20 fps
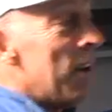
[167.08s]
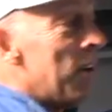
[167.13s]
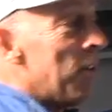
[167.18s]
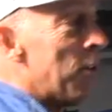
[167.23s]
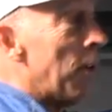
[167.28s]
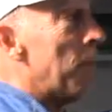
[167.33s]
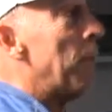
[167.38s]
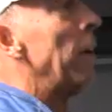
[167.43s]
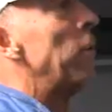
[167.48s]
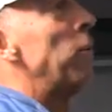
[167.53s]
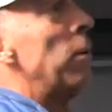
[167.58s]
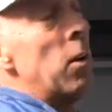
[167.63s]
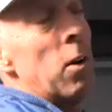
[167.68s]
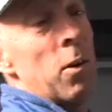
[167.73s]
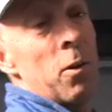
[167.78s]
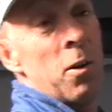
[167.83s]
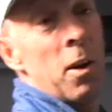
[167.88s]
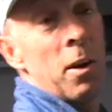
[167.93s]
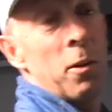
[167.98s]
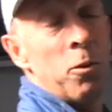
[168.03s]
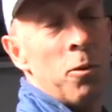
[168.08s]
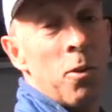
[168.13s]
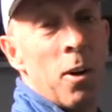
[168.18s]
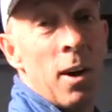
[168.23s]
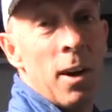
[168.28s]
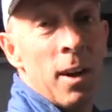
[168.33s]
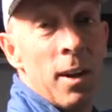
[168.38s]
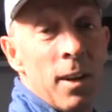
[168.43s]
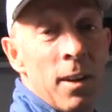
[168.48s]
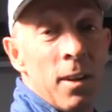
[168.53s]
So basically got a nice
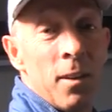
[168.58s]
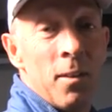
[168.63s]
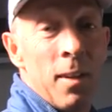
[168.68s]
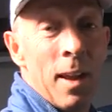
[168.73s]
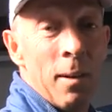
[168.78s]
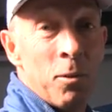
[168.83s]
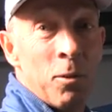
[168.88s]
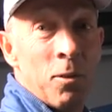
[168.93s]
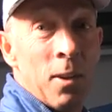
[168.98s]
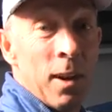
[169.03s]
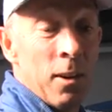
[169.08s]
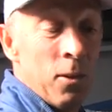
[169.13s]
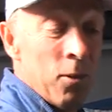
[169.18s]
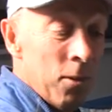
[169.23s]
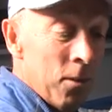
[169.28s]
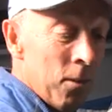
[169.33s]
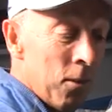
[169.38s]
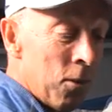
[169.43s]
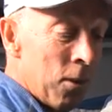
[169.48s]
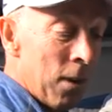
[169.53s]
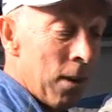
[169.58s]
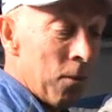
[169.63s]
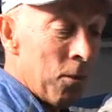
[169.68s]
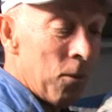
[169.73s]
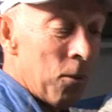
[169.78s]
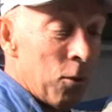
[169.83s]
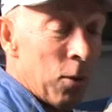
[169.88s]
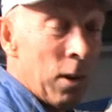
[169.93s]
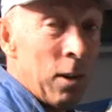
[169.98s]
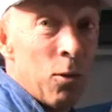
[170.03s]
dry nav station, so
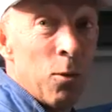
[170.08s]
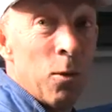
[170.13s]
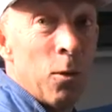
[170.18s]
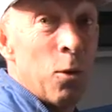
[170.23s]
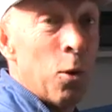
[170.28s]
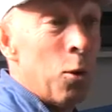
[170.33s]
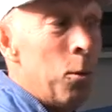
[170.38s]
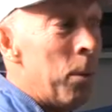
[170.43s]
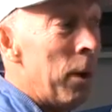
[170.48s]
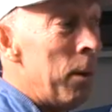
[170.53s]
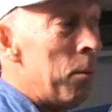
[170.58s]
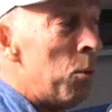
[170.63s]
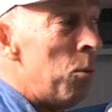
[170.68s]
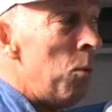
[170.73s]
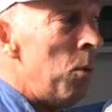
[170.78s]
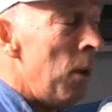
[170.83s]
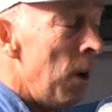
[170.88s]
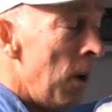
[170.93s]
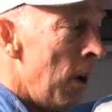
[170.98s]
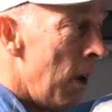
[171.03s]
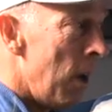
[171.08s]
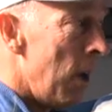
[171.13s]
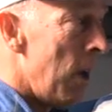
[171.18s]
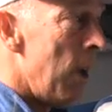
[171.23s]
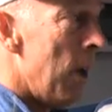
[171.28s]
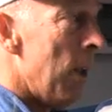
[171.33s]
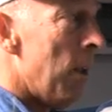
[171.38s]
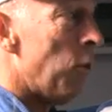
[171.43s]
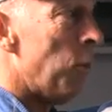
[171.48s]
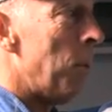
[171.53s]
seats for 2 people.
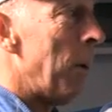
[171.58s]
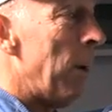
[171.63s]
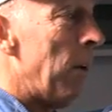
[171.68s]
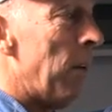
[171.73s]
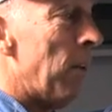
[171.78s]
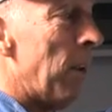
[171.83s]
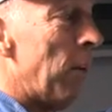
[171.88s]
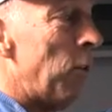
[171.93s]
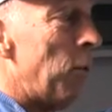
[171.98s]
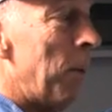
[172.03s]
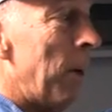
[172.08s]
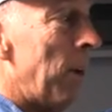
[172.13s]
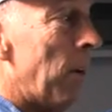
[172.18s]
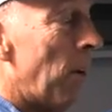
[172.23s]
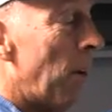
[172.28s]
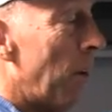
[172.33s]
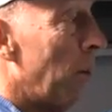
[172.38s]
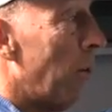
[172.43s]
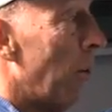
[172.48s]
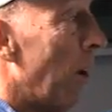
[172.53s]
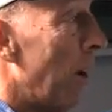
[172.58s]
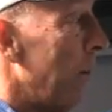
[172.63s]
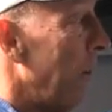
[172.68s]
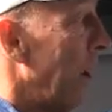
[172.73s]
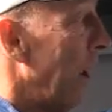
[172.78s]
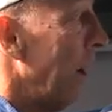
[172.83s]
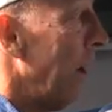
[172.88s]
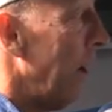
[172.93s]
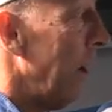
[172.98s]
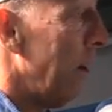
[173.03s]
They spend a lot of time
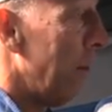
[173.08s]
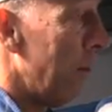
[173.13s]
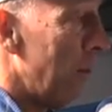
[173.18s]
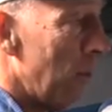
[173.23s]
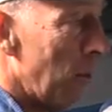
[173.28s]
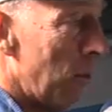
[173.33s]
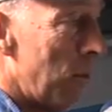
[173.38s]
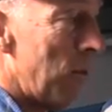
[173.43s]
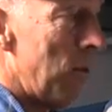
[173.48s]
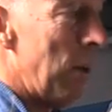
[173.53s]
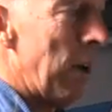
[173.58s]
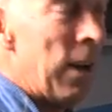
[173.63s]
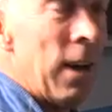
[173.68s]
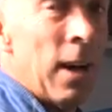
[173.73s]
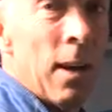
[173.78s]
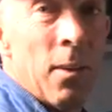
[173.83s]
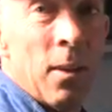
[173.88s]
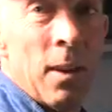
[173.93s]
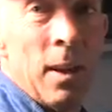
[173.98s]
down here just checking out